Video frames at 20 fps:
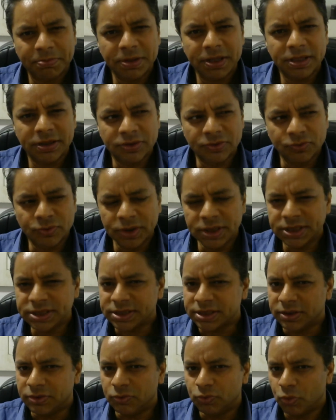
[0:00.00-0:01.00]
be the
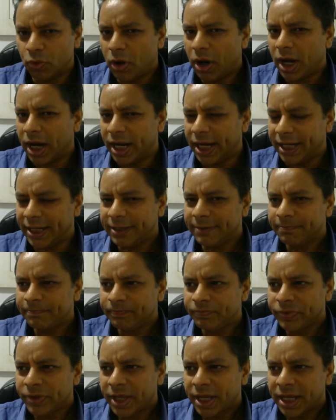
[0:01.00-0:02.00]
reason why
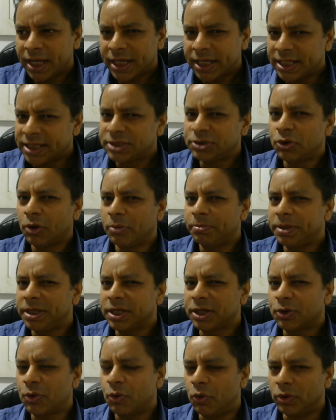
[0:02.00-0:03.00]
he's not
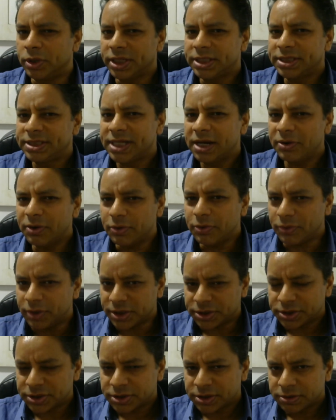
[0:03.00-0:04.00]
being called a
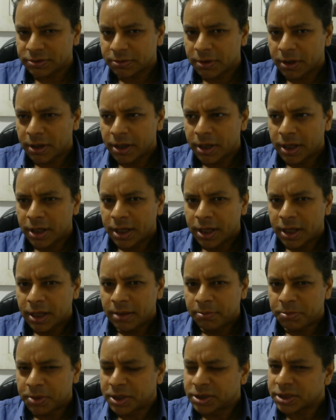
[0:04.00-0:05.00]
terrorist?
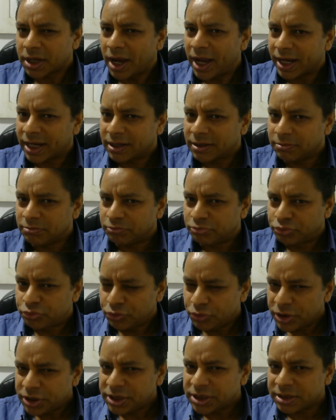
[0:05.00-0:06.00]
Because I can
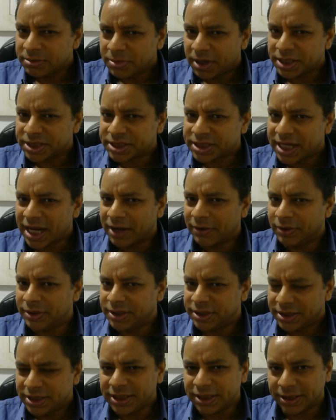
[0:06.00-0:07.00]
pretty much
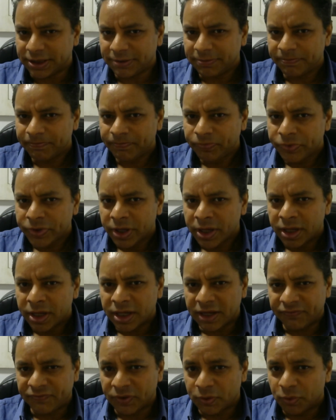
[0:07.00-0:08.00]
guarantee
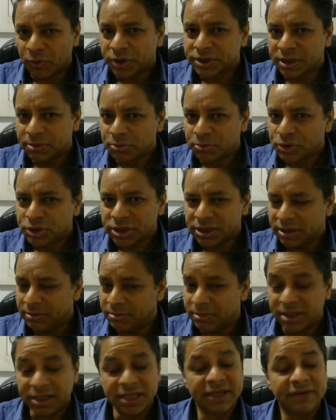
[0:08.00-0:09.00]
if he was a
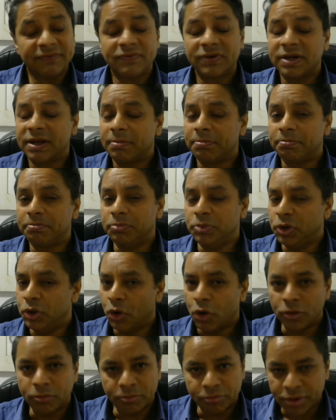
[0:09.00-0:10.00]
Muslim, even a
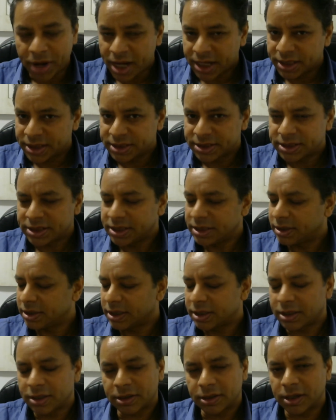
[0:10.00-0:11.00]

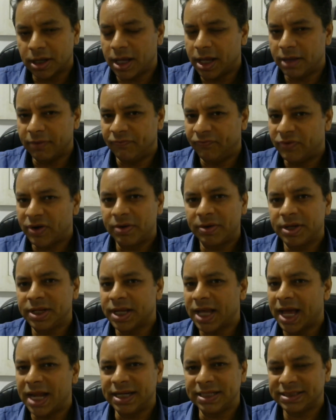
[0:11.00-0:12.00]
non-practicing,
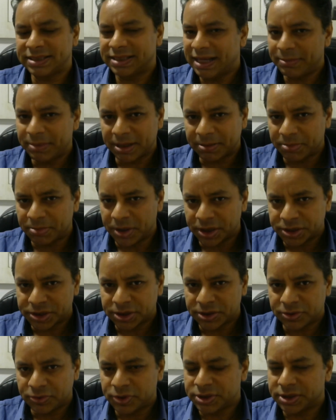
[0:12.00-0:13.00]
very un-Islamic
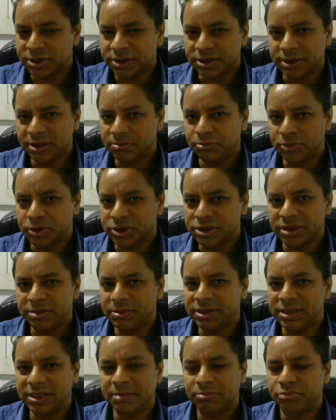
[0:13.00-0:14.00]
person who isn't Muslim
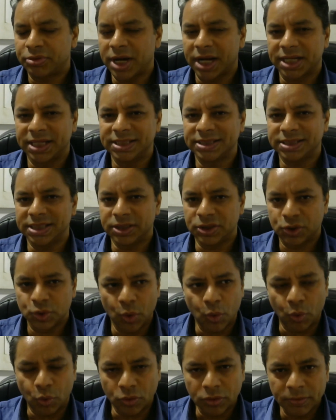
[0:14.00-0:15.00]
in their practice at
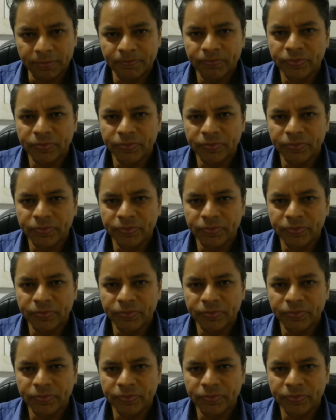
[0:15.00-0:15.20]
all,